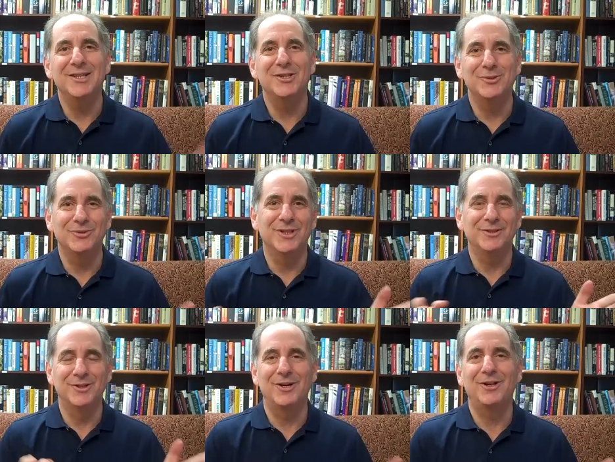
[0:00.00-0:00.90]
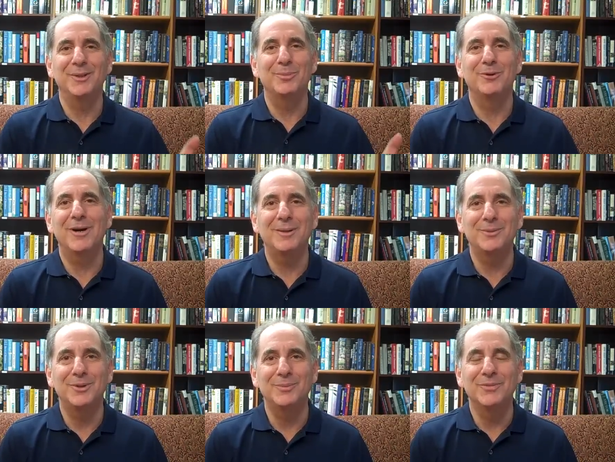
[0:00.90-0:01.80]
issues that you're calling
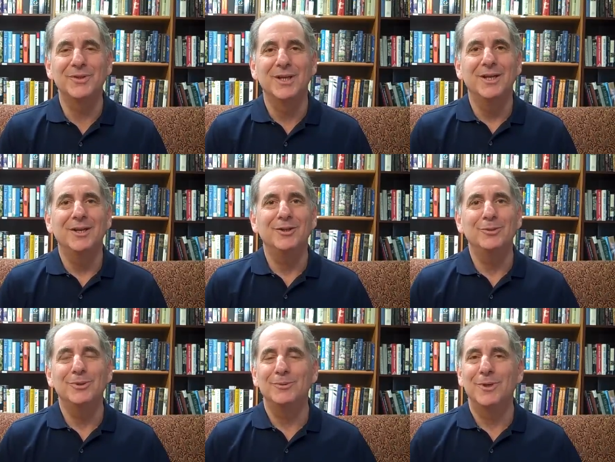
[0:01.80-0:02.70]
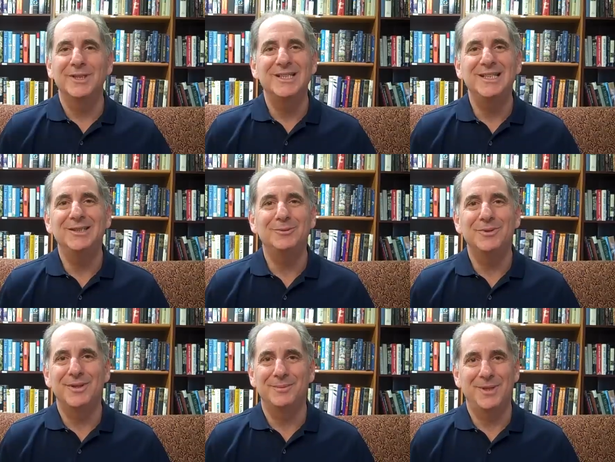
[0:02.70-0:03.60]
problems, you wouldn't want to deal
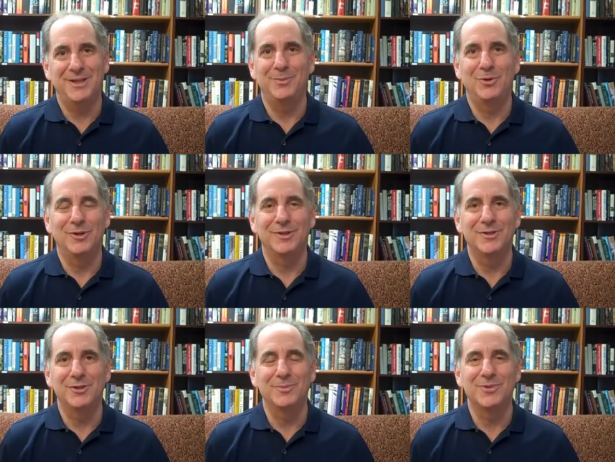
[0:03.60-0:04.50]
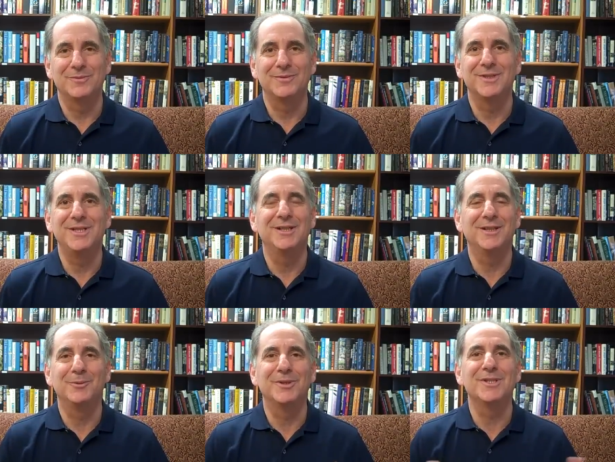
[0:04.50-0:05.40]
with them anymore in terms of
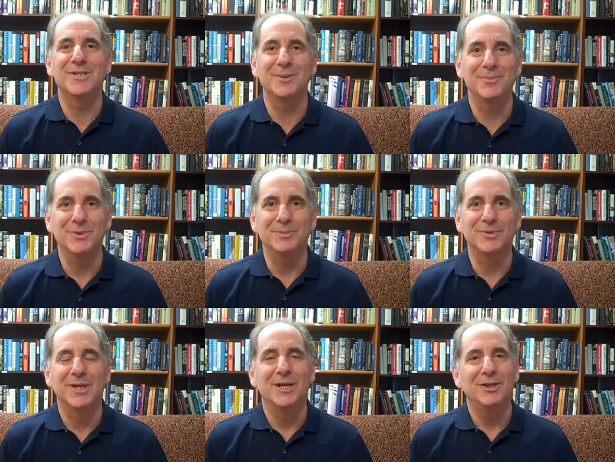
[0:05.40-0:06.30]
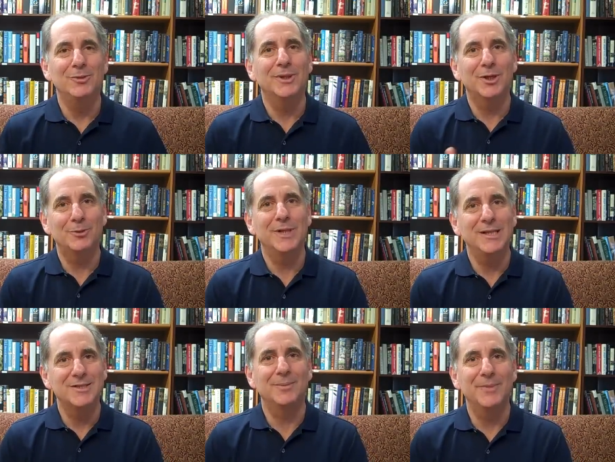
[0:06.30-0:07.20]
dealing with the symptoms. You want to
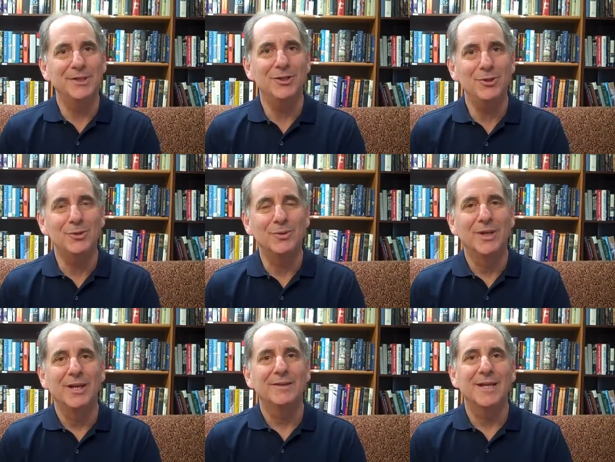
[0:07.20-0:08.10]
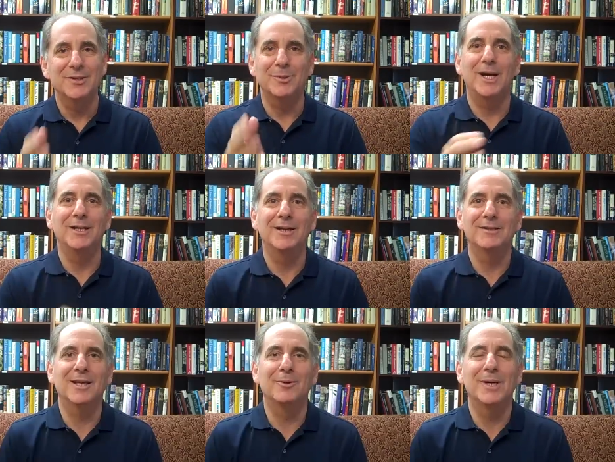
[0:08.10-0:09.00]
create something new. That's why I
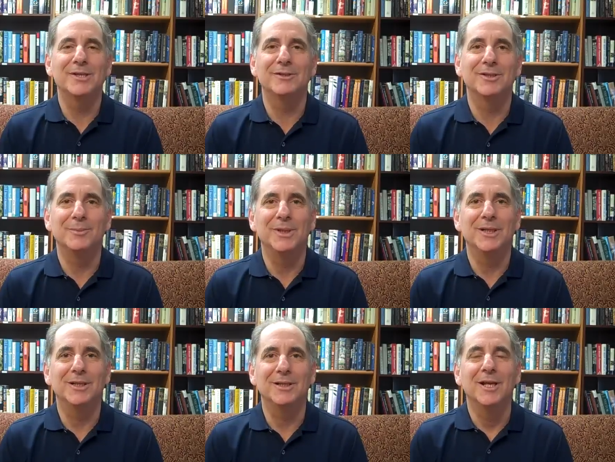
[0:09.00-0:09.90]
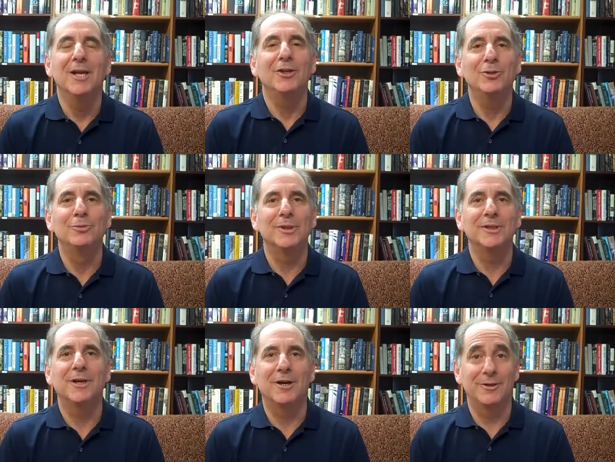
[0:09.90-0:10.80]
asked that question at the beginning. You
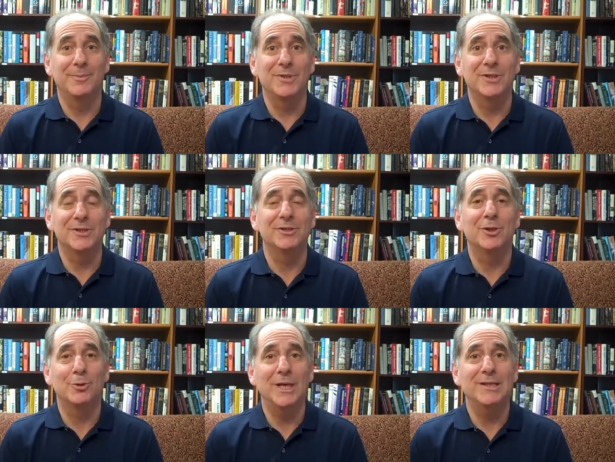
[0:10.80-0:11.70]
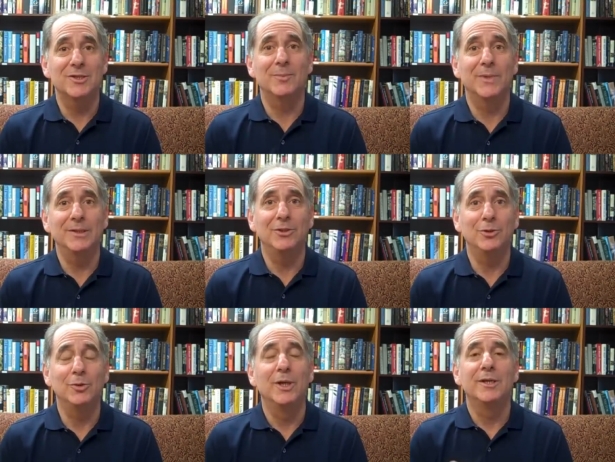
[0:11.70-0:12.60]
really are in position to create something
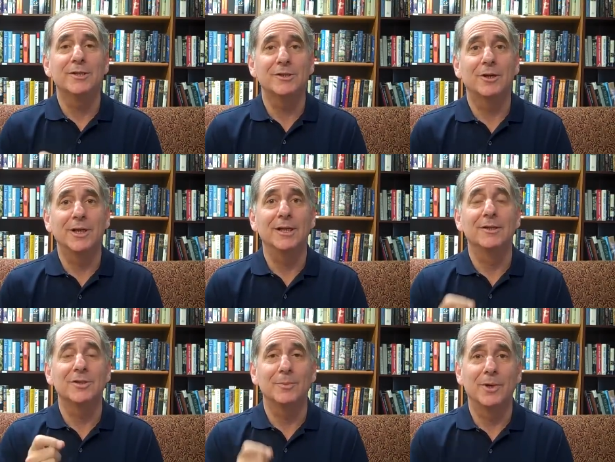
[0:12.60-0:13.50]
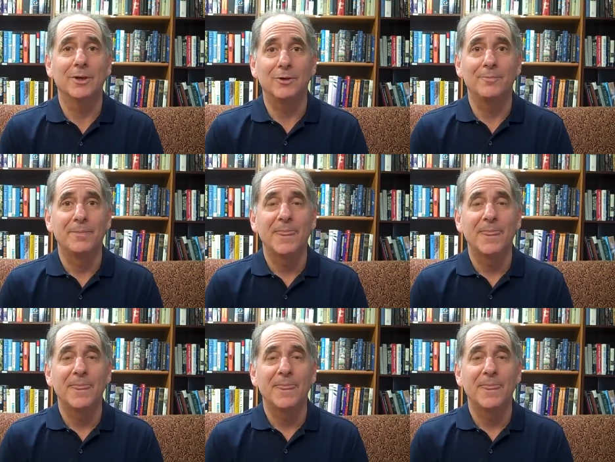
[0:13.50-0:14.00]
new starting tomorrow.